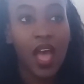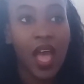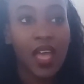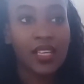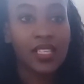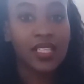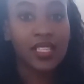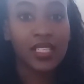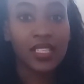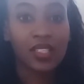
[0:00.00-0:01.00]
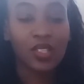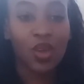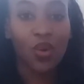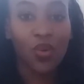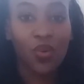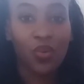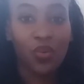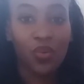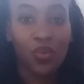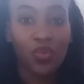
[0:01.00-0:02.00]
And
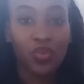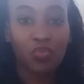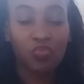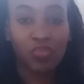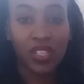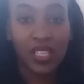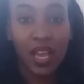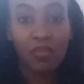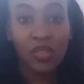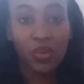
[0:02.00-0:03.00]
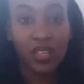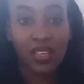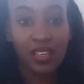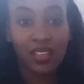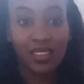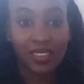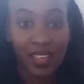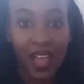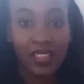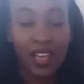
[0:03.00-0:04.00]
so the time between
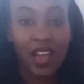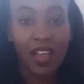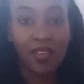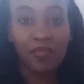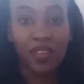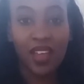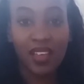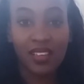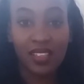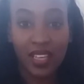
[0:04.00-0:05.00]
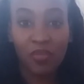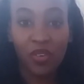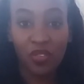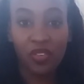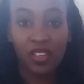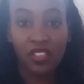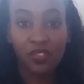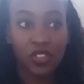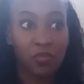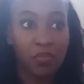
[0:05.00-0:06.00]
that time and the time you go for your
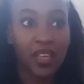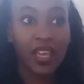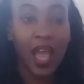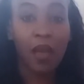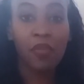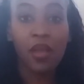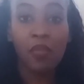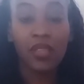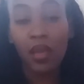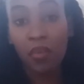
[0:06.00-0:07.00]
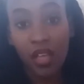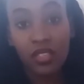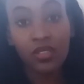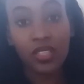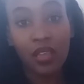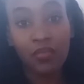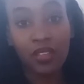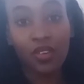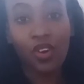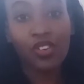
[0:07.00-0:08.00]
interview is a big gap, but that personal
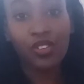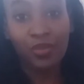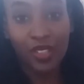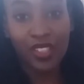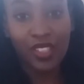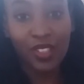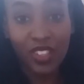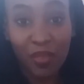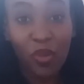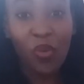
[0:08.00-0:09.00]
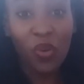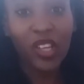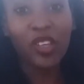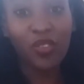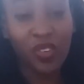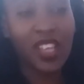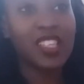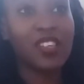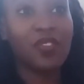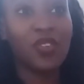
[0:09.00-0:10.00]
statement contributed to them calling you for
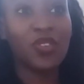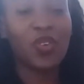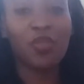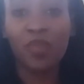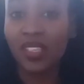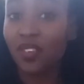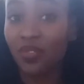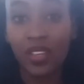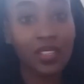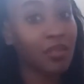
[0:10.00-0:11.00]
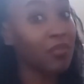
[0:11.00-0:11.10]
interview, so you must have written